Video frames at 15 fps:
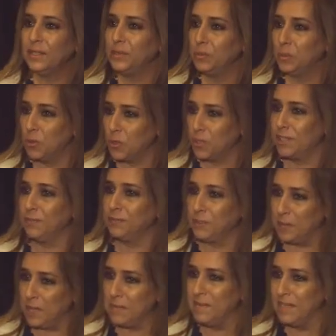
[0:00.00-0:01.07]
world of
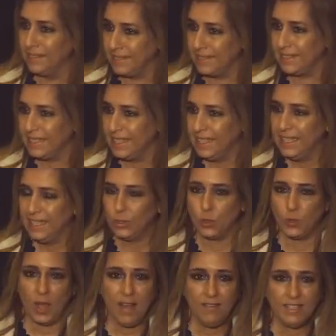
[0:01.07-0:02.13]
the payments.
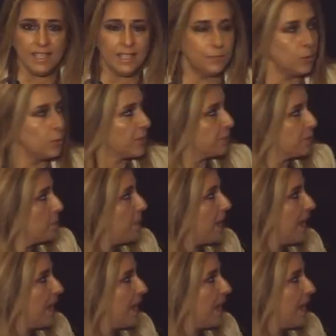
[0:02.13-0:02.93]
So you have the network of the